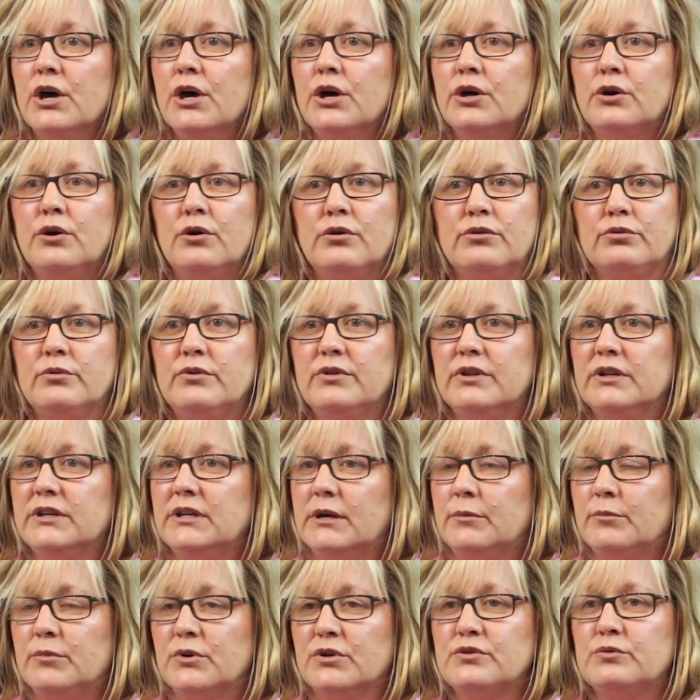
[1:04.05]
Go through the
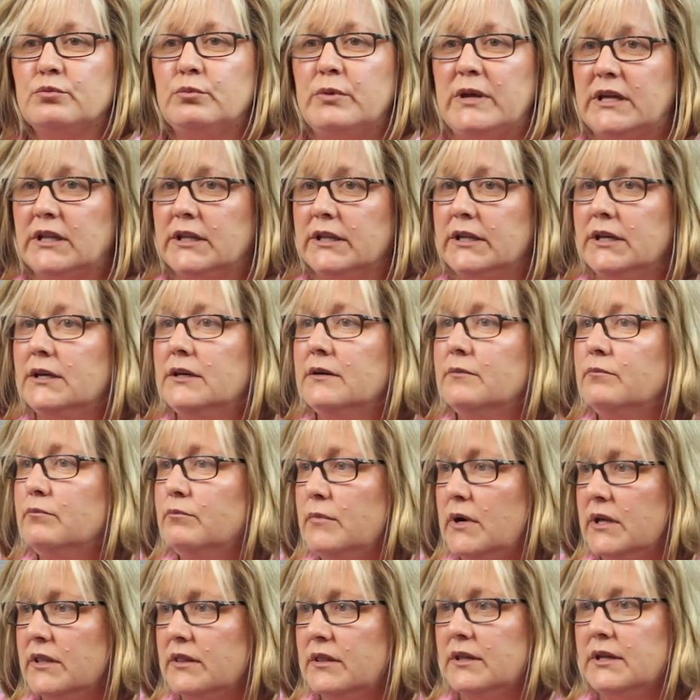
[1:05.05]
numbers weekly,
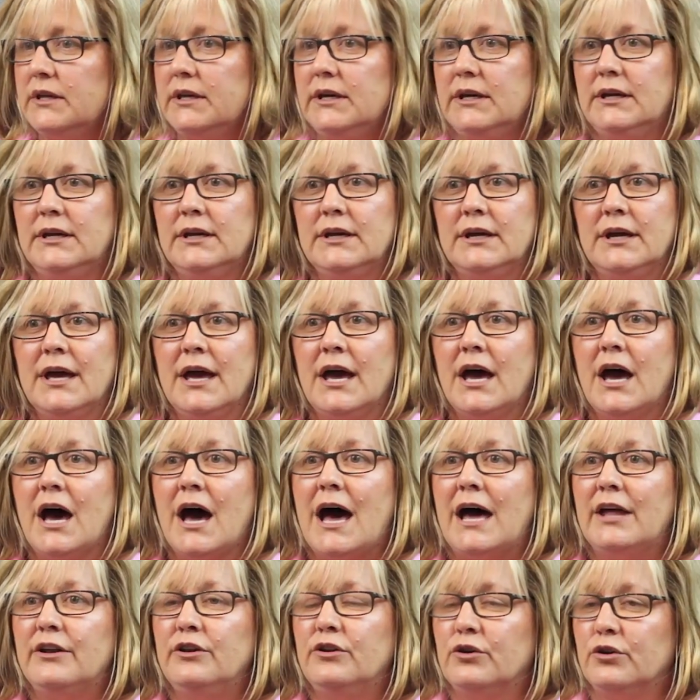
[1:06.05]
monthly,
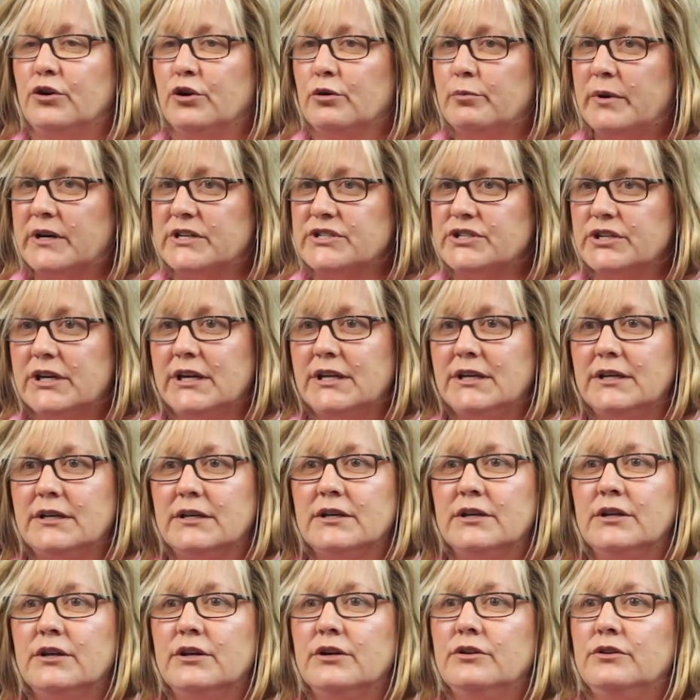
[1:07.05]
know your budget,
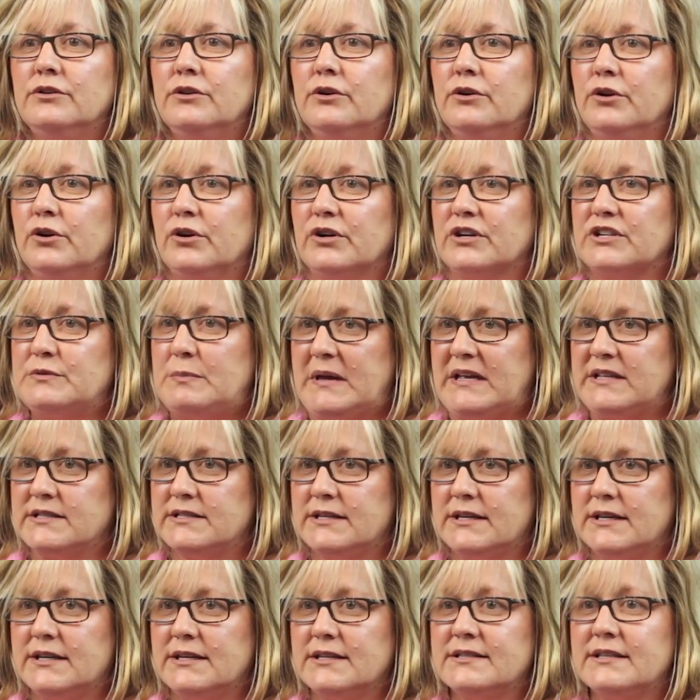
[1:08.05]
know your
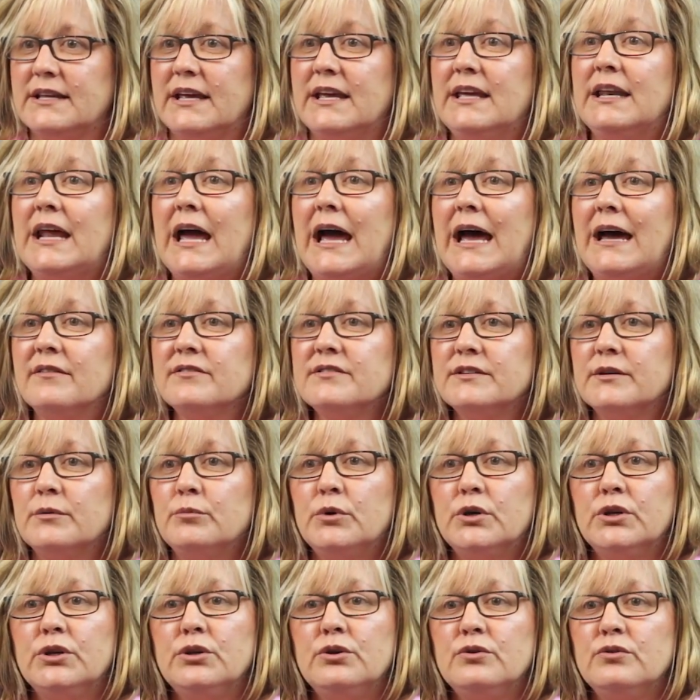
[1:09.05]
expenses, and have
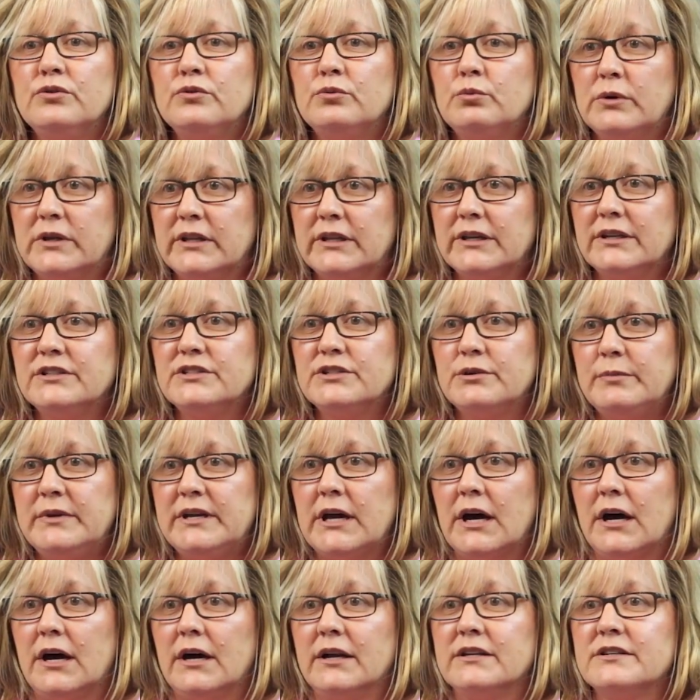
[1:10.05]
someone who's willing to be
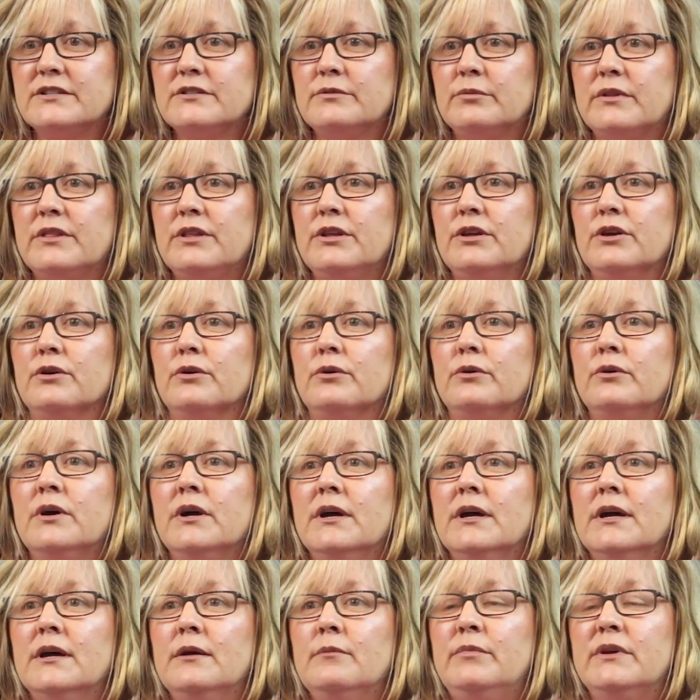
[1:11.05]
honest with you,
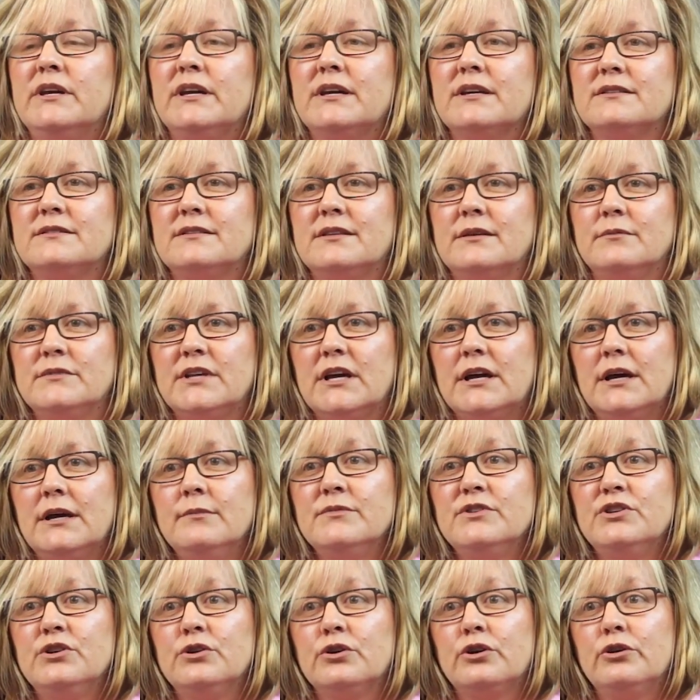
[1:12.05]
because
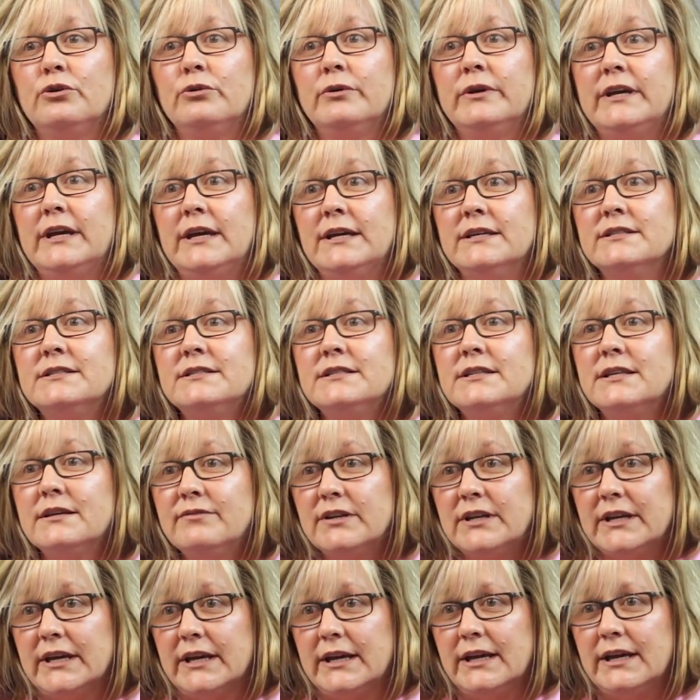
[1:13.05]
sometimes your
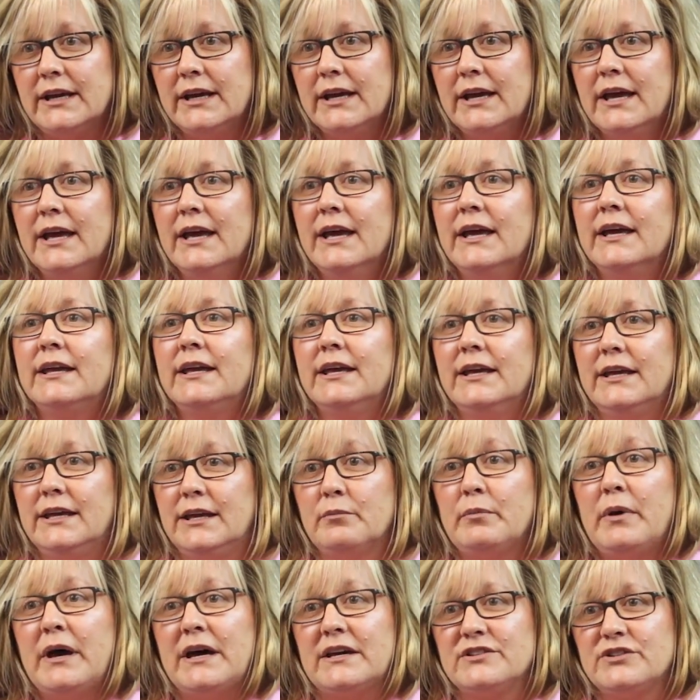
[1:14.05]
creativity can
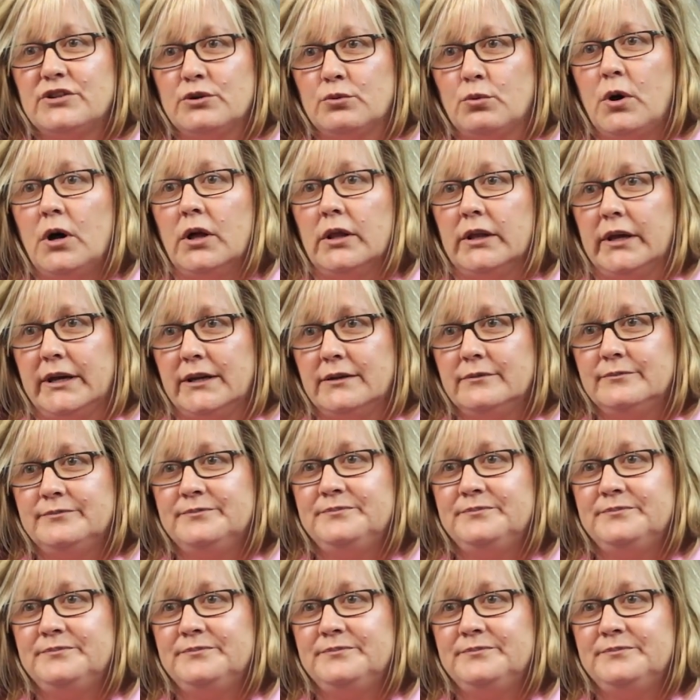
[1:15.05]
get past your wallet.